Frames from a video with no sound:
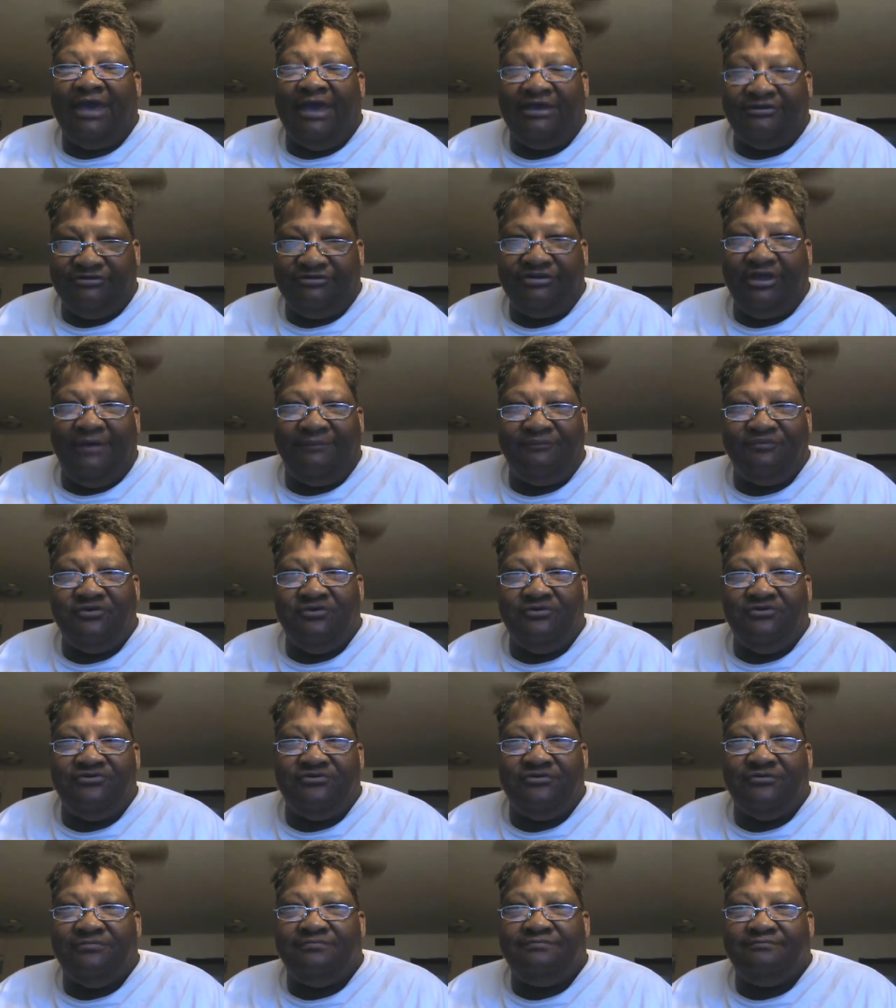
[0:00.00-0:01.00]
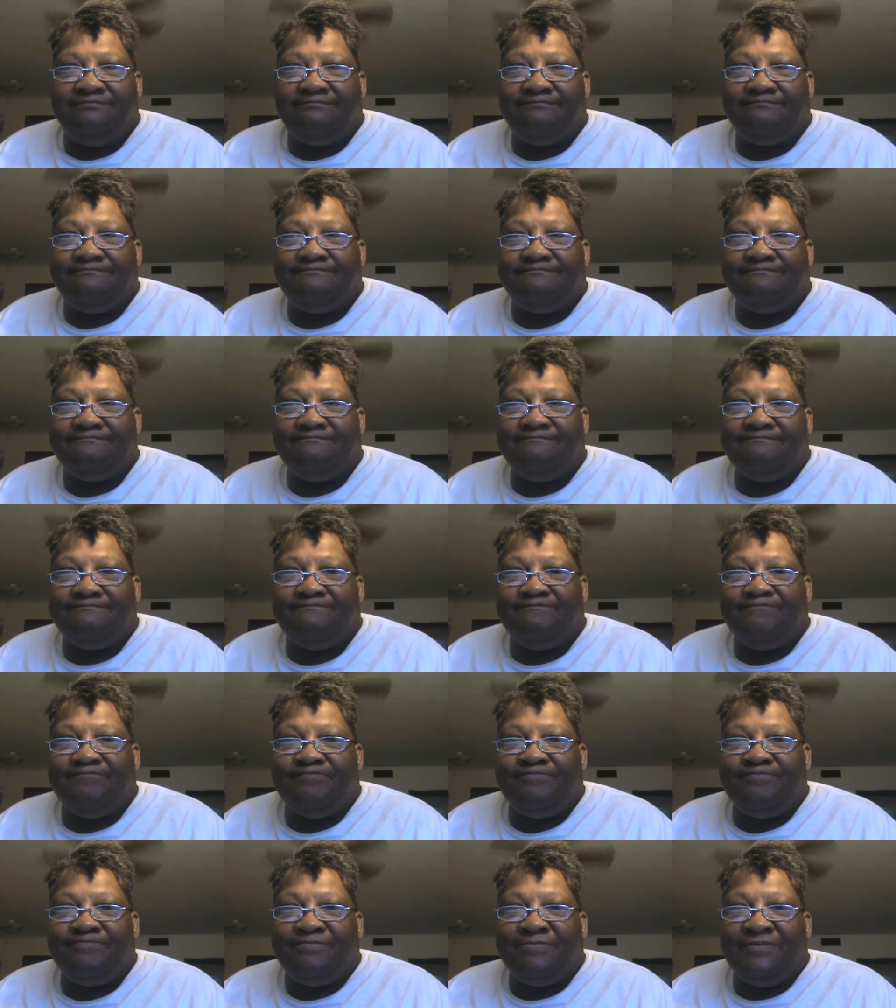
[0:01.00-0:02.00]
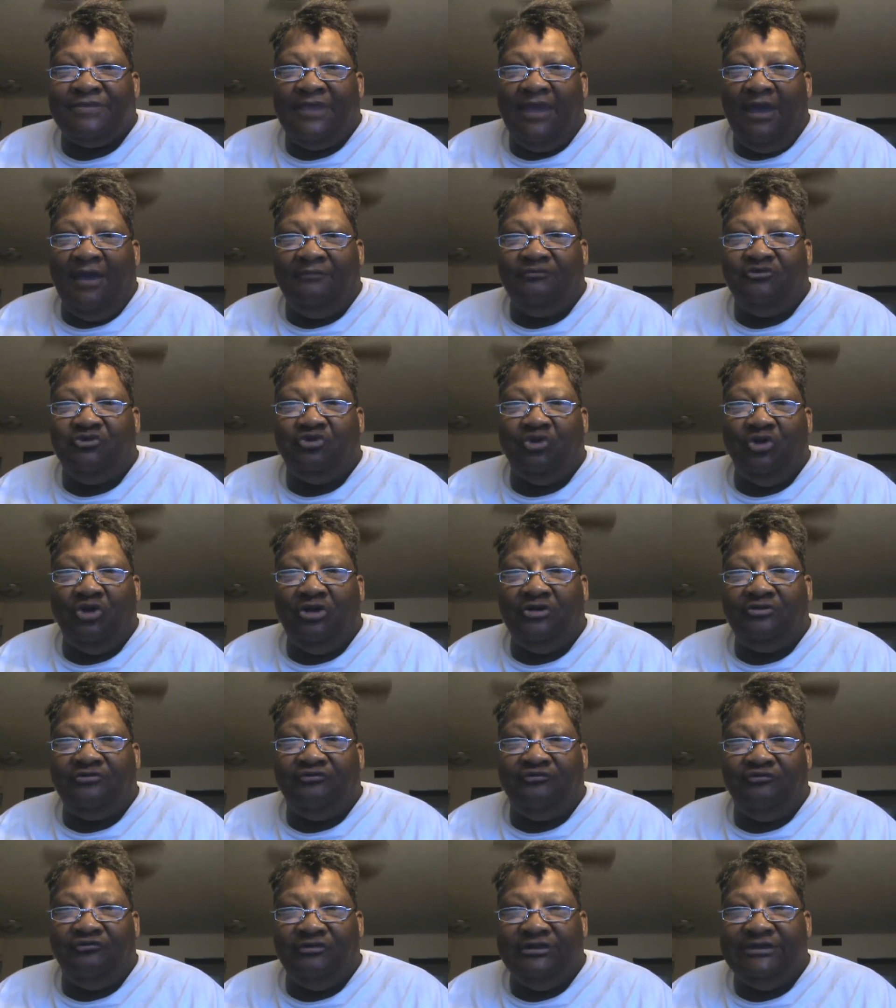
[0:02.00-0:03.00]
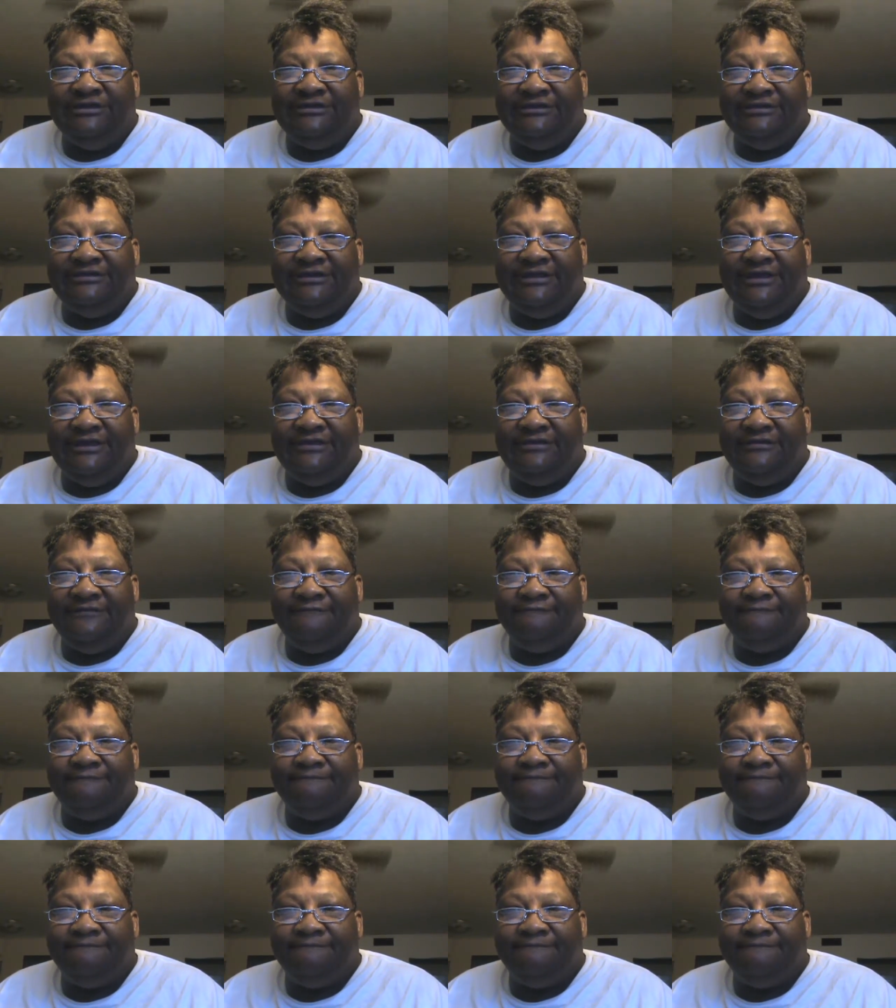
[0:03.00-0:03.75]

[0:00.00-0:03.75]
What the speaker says: I stopped using. I'm drug-free today.